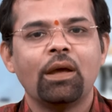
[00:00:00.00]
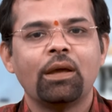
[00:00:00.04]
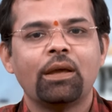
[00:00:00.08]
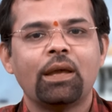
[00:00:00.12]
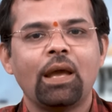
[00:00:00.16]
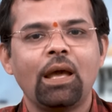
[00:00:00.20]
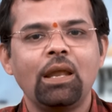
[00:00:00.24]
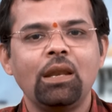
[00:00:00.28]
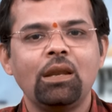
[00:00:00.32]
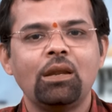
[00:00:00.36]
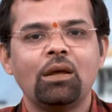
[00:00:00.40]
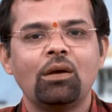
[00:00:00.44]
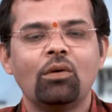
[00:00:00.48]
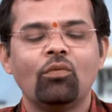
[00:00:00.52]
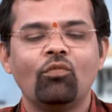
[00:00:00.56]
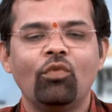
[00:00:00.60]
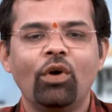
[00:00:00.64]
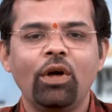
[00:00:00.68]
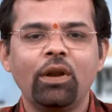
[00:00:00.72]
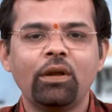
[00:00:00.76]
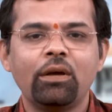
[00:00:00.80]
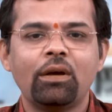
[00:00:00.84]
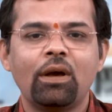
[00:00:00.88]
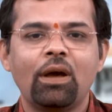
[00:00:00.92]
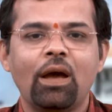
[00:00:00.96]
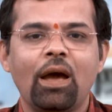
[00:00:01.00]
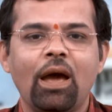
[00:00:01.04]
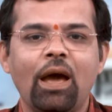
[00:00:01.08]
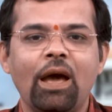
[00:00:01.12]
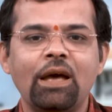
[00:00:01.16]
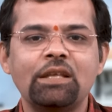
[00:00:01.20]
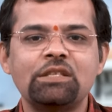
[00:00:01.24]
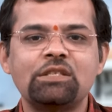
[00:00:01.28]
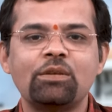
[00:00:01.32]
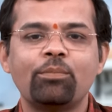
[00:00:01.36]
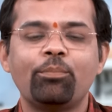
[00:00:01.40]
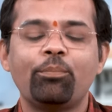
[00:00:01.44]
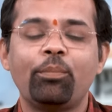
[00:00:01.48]
can work
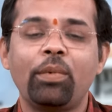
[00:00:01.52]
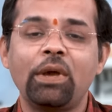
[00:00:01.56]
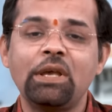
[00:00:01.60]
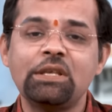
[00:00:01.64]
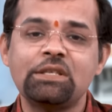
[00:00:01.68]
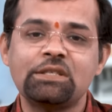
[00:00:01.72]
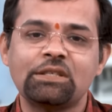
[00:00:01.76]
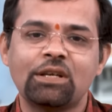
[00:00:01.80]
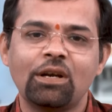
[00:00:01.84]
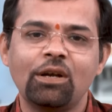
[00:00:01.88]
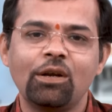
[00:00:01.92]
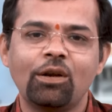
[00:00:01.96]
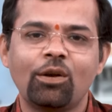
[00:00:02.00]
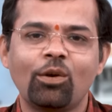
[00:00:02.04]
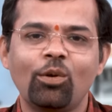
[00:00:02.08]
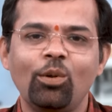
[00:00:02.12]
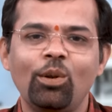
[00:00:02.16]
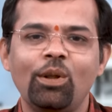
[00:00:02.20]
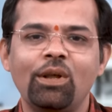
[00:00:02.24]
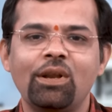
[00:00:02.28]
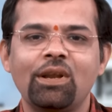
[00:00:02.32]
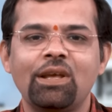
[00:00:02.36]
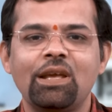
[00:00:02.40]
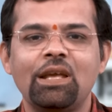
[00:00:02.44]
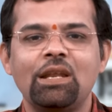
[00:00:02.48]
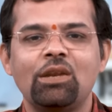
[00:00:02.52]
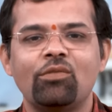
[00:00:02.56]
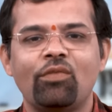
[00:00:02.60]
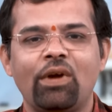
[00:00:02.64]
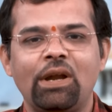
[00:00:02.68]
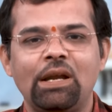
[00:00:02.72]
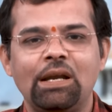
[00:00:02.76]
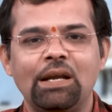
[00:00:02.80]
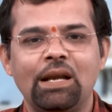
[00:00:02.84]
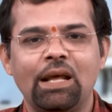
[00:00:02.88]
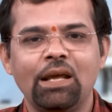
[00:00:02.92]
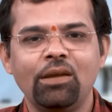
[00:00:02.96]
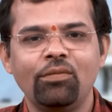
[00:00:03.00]
as pest controller in
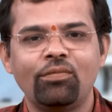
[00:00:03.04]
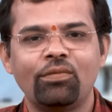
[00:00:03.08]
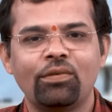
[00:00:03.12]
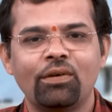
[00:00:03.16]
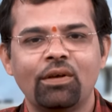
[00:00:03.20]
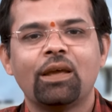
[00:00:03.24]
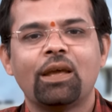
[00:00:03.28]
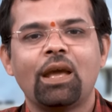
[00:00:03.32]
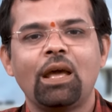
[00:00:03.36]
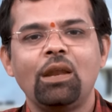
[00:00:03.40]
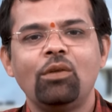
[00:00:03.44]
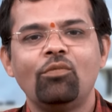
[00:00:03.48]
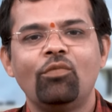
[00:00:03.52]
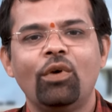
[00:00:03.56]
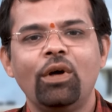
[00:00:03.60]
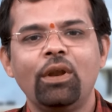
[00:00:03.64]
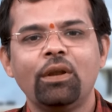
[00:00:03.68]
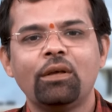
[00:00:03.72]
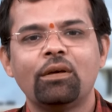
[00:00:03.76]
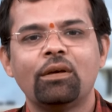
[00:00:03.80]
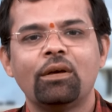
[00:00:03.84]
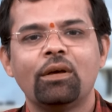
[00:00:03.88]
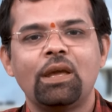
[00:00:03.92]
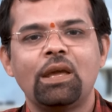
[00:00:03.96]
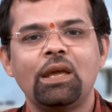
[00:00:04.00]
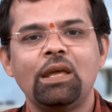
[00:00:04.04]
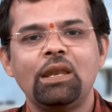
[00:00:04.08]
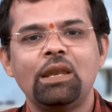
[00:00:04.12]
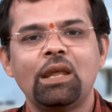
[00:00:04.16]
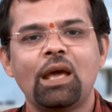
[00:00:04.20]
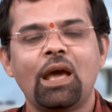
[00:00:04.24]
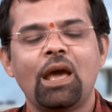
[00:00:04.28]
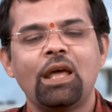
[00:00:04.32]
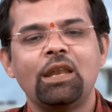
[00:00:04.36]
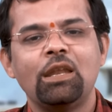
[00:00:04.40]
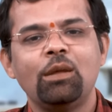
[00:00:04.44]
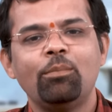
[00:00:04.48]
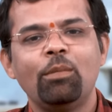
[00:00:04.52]
wildlife, can work in
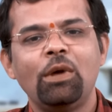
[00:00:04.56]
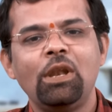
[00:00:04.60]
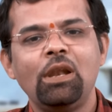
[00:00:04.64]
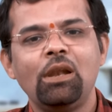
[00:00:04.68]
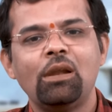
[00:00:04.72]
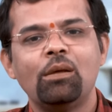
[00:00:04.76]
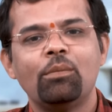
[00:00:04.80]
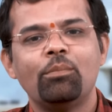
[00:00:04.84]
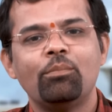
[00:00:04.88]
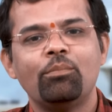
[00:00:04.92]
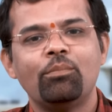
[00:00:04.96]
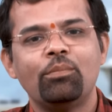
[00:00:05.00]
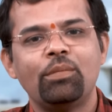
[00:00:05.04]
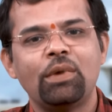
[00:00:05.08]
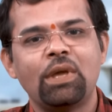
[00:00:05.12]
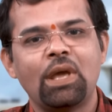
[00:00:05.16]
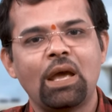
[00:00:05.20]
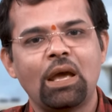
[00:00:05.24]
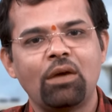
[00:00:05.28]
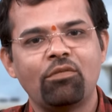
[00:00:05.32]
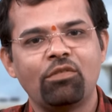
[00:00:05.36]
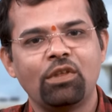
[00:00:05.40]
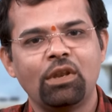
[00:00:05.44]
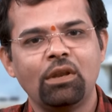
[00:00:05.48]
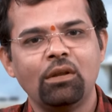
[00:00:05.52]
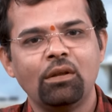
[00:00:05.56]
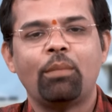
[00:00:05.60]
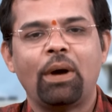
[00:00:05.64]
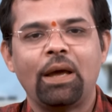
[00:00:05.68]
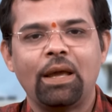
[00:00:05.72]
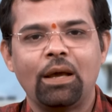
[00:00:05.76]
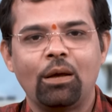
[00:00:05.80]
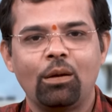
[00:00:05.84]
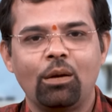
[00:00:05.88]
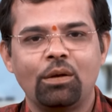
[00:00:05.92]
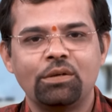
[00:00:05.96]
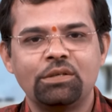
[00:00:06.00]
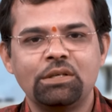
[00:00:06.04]
animal behavior
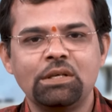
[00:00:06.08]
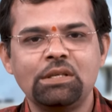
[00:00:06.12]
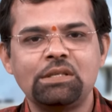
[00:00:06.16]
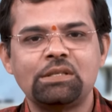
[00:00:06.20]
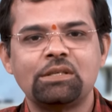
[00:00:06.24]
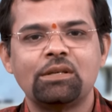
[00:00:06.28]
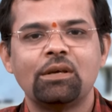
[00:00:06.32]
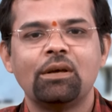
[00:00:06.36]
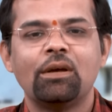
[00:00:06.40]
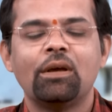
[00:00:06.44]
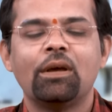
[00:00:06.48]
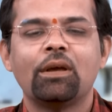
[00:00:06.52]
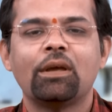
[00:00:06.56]
biologist,